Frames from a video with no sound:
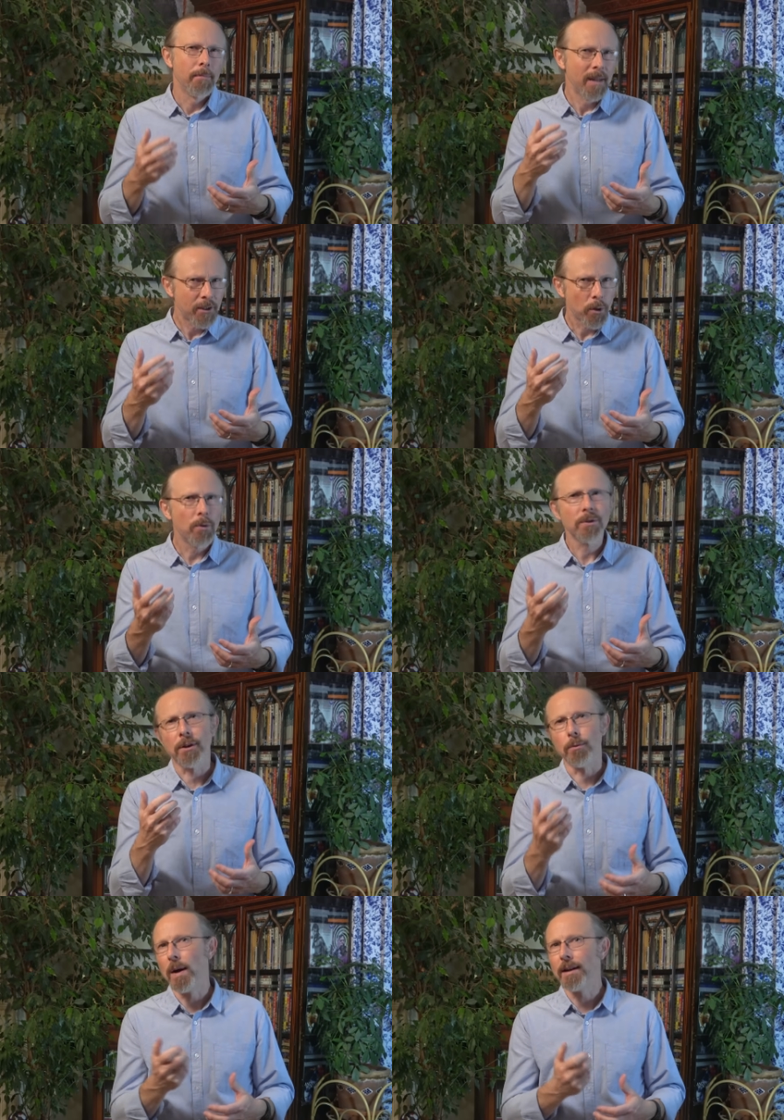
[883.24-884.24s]
but it's
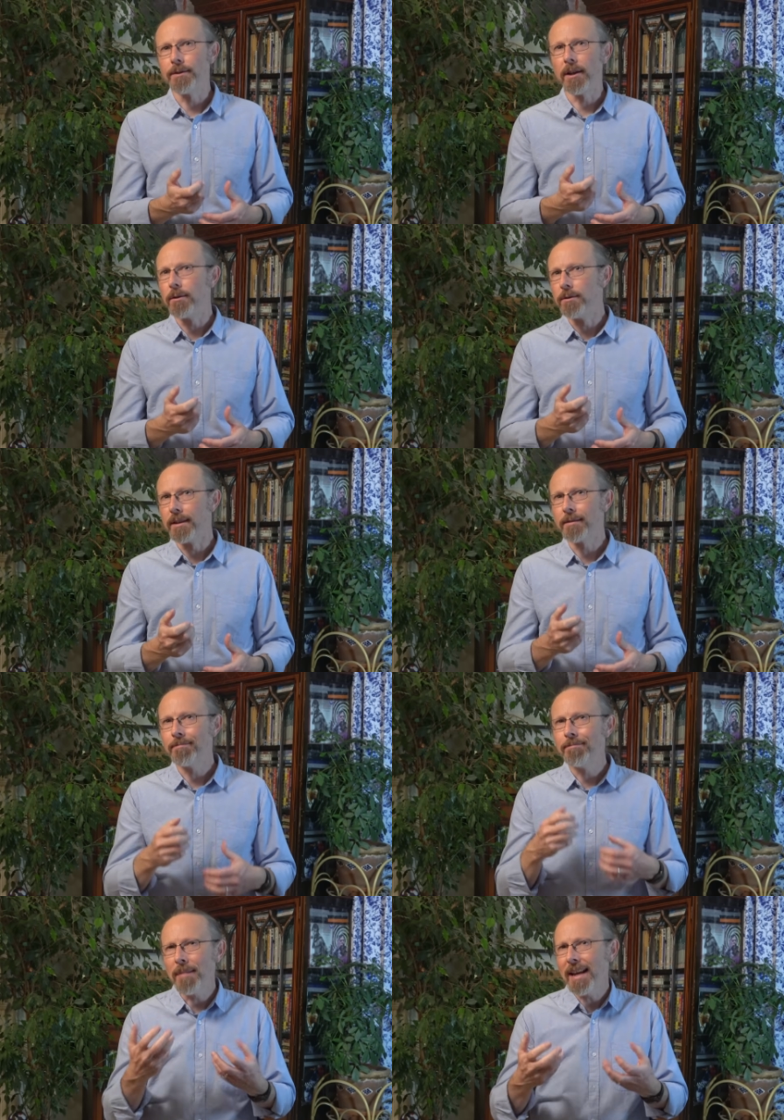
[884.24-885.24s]
also well known that
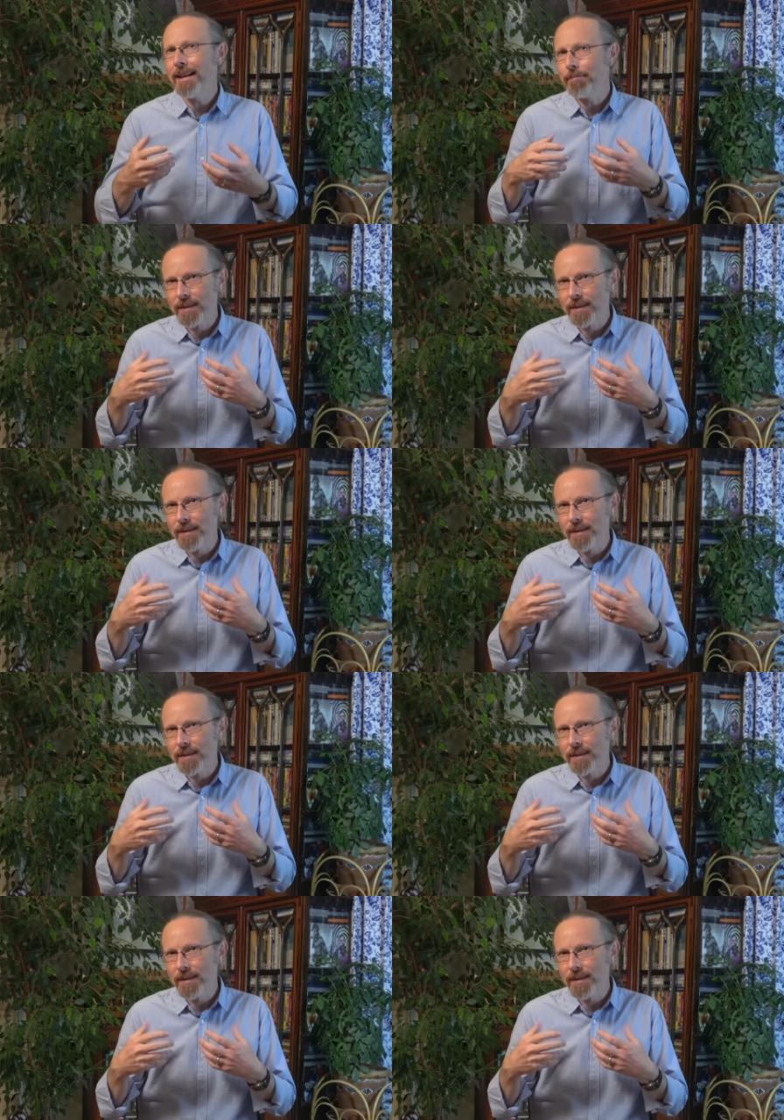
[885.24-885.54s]
many